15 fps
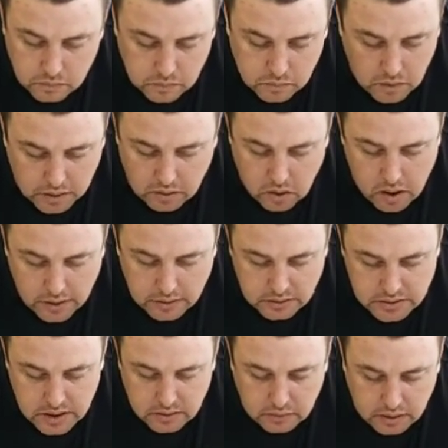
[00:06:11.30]
Like I
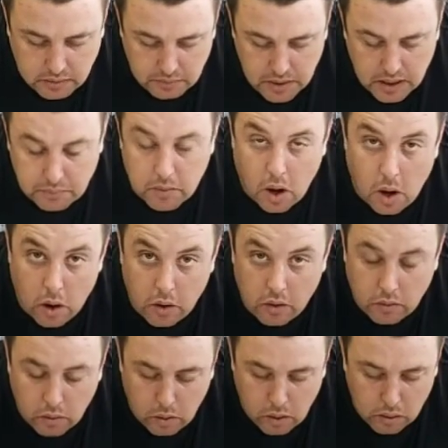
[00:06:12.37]
generally make my
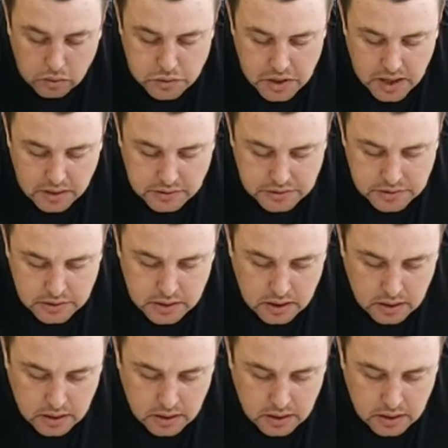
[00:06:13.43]
own oil drains.